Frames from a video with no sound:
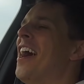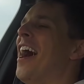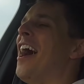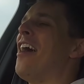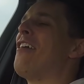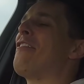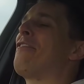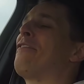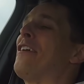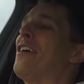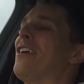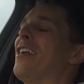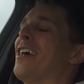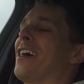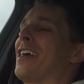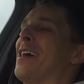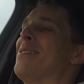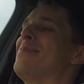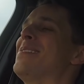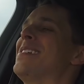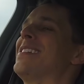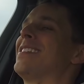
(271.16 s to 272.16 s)
I feel like
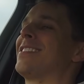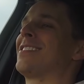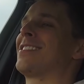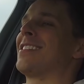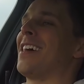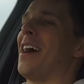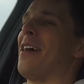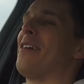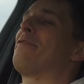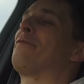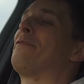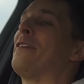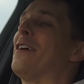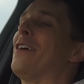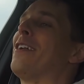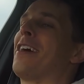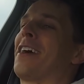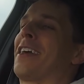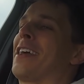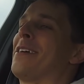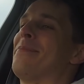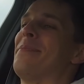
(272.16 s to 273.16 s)

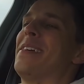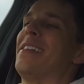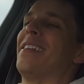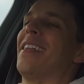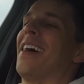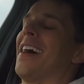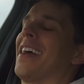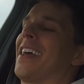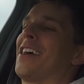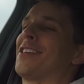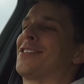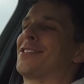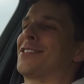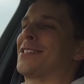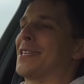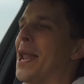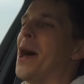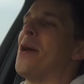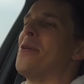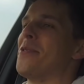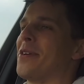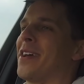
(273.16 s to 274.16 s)
I'm in like a
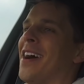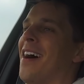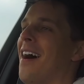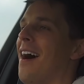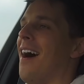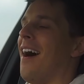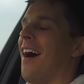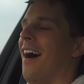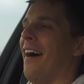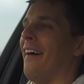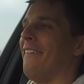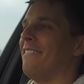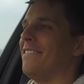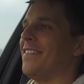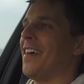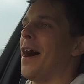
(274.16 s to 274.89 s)
slow car.